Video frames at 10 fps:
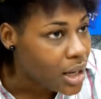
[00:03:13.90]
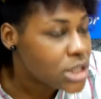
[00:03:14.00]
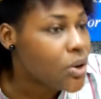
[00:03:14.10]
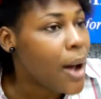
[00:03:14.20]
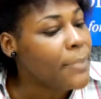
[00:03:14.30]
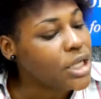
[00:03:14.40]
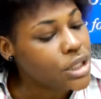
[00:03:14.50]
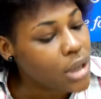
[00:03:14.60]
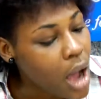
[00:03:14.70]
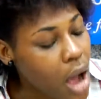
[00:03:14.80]
So I
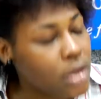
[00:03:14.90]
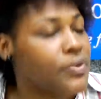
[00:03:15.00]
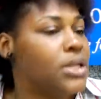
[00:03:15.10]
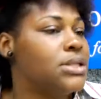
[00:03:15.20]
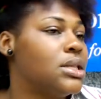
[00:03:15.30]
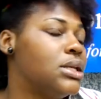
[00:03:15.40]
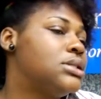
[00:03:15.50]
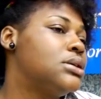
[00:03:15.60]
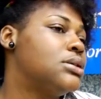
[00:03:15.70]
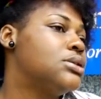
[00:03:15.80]
mentioned all of these
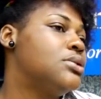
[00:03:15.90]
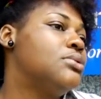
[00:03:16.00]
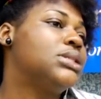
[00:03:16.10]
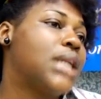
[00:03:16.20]
things to the students,